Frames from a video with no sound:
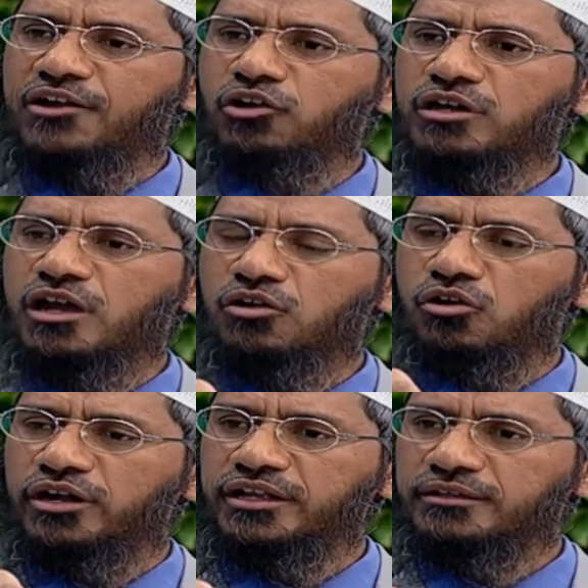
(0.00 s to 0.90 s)
are not
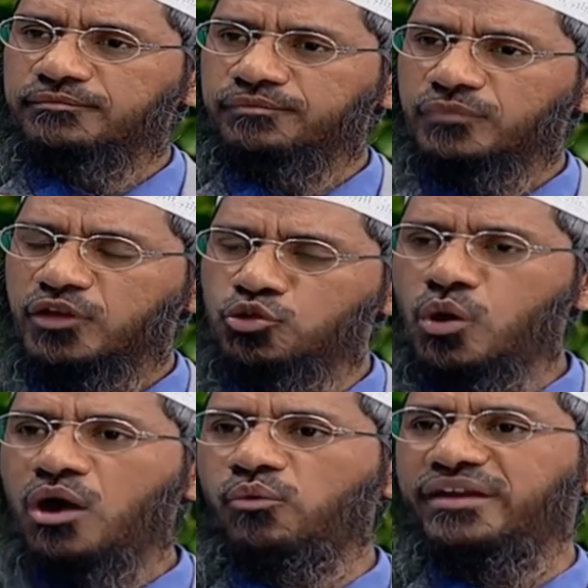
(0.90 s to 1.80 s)
according
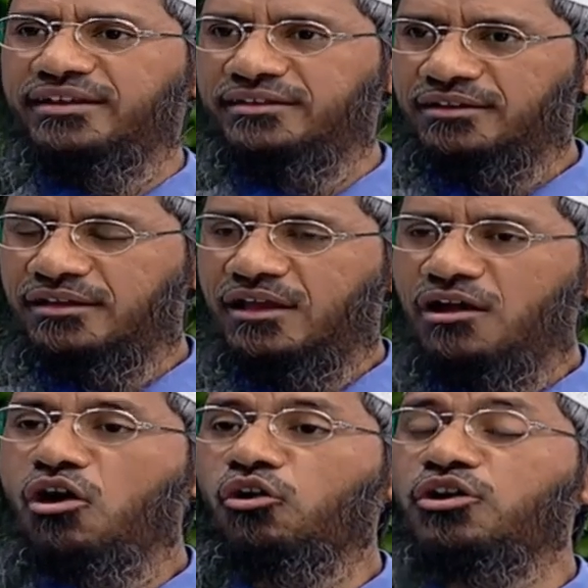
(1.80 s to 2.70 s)
to our way,
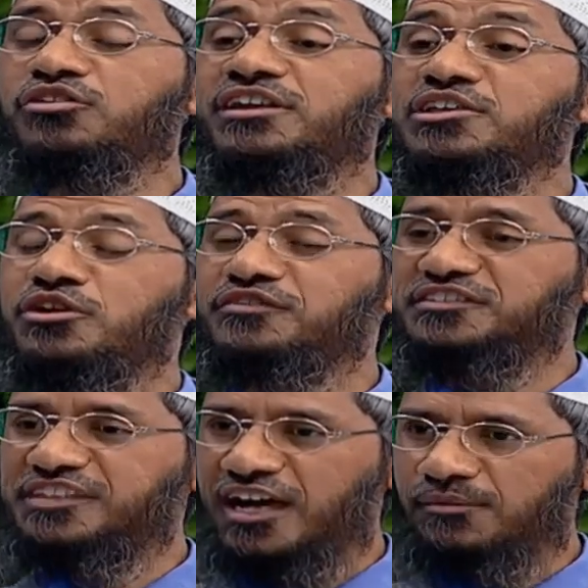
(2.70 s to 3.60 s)
according to the religion of
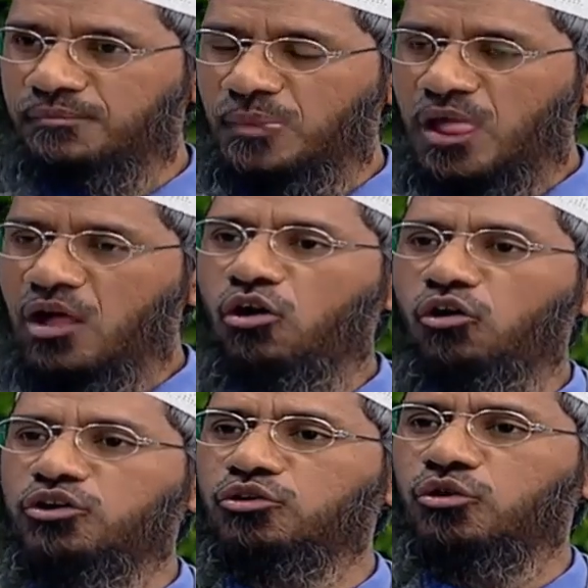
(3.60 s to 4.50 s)
Islam,
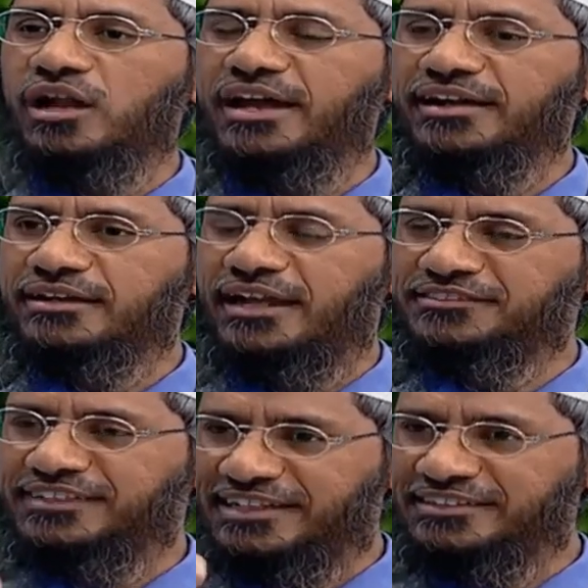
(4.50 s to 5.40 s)
according to Quran
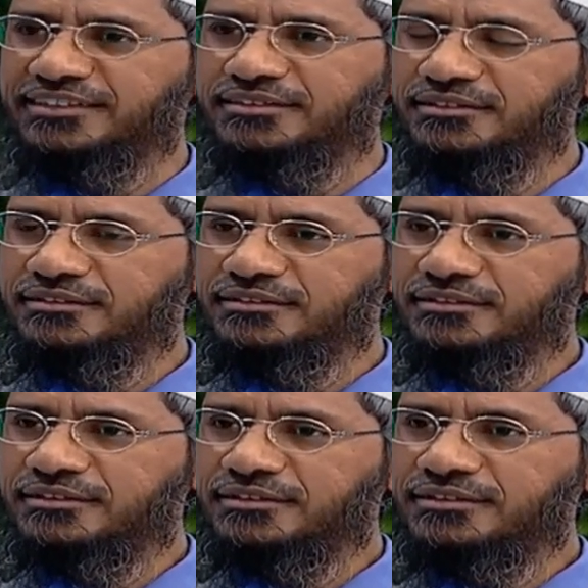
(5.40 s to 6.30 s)
and Sahih Hadith,
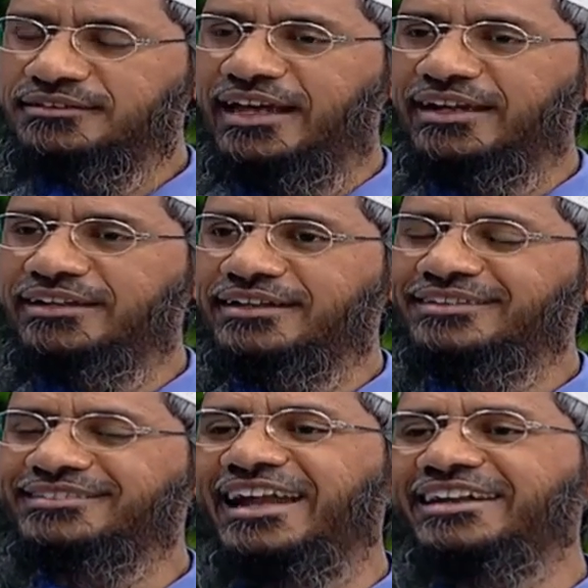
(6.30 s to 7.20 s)
then
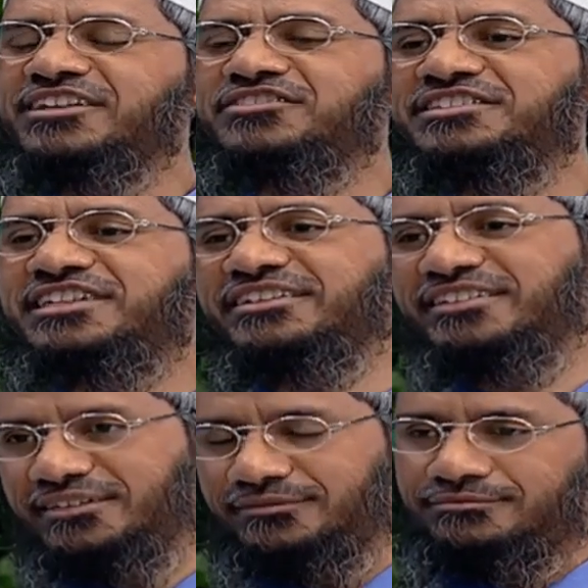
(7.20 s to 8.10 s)
that is
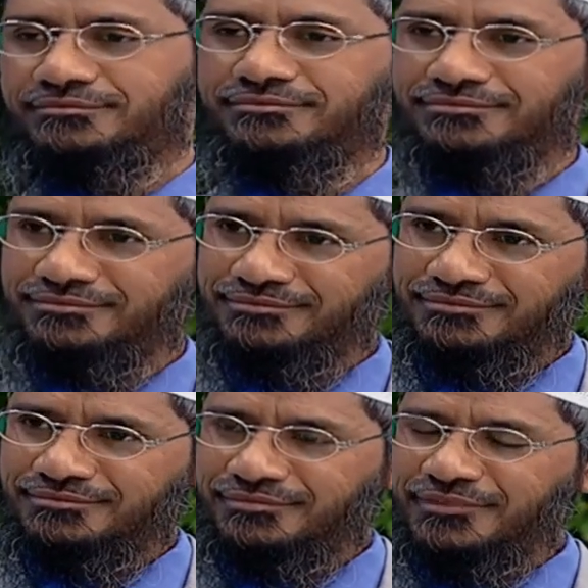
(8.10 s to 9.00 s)
rejected.
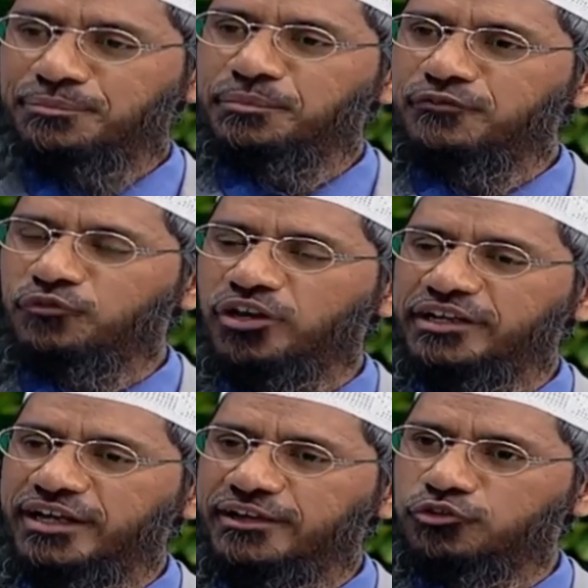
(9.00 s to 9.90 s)
That means for your
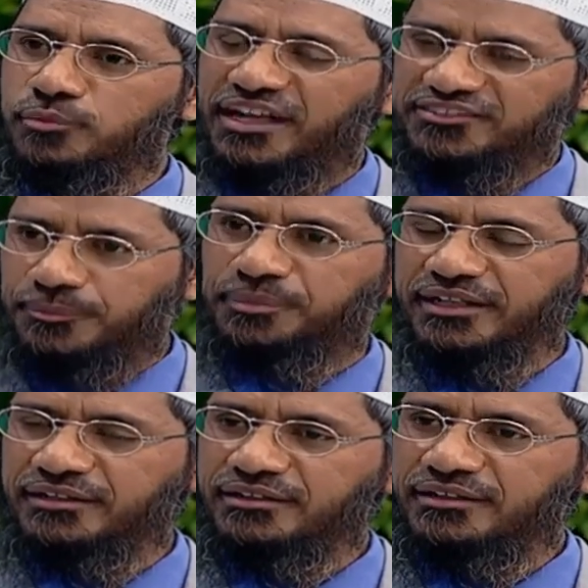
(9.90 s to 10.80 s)
deeds to be
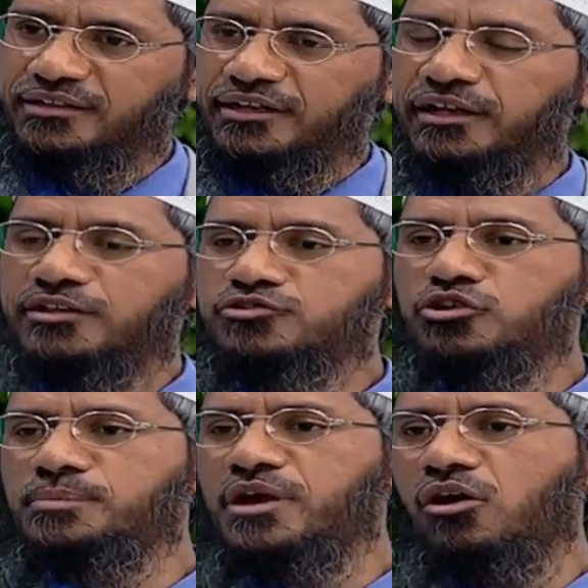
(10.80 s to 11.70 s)
accepted, it
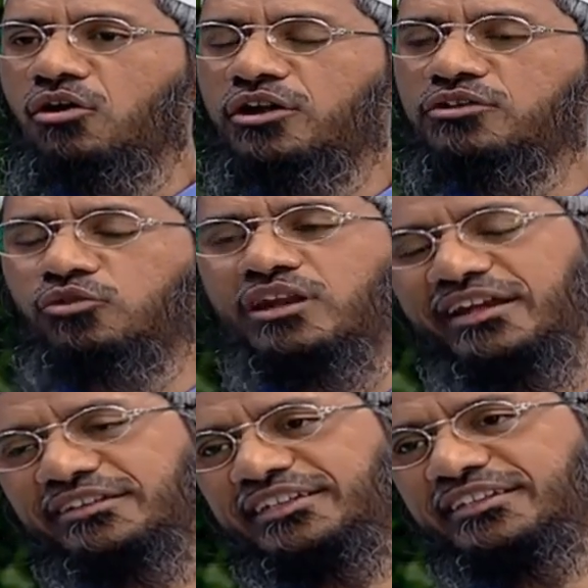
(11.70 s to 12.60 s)
should be according to
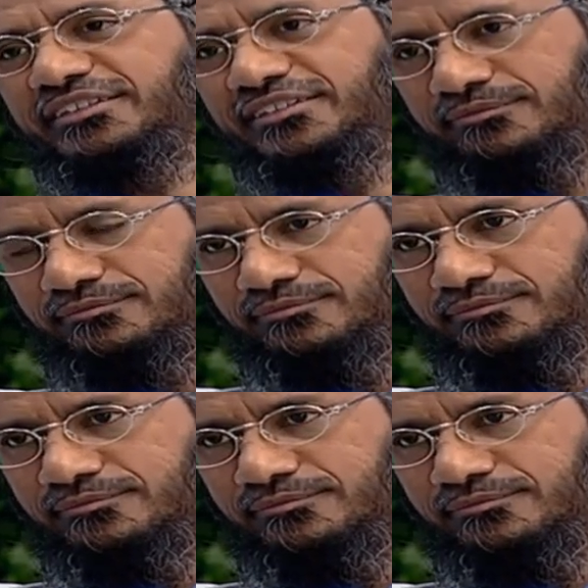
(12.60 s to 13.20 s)
Quran and Sahih Hadith.